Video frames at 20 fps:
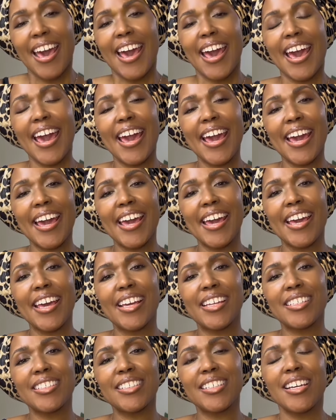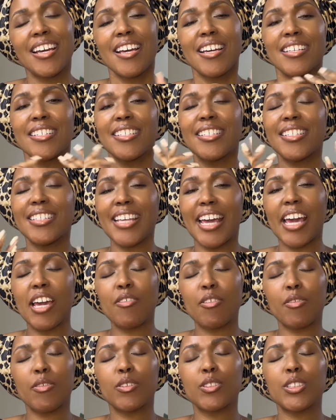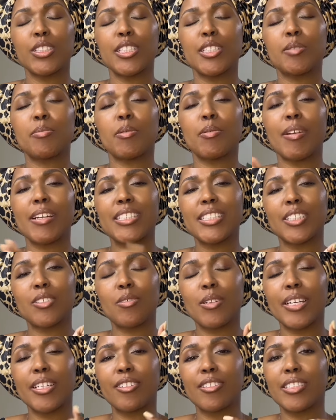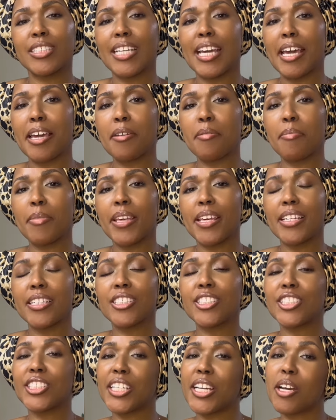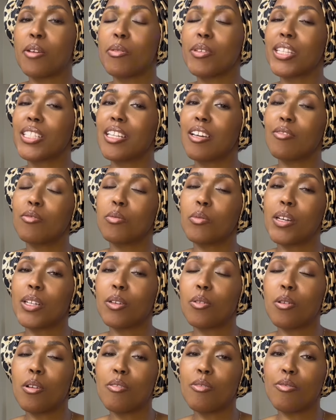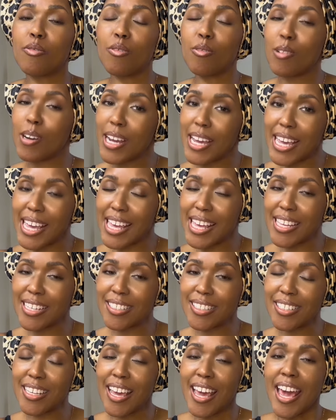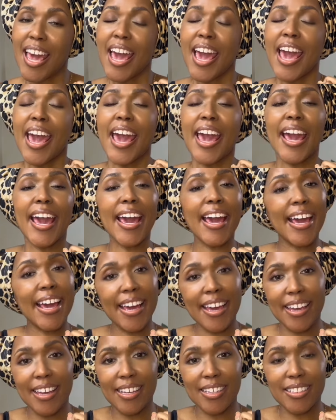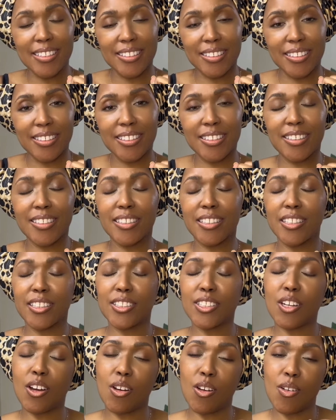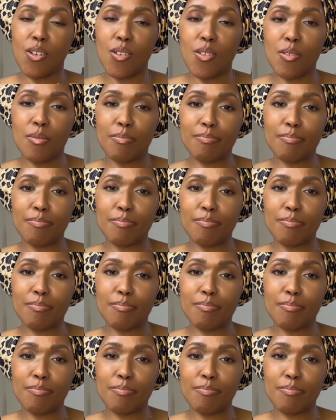and save for future inspiration or entertainment, share with a loved one or friend. And y'all,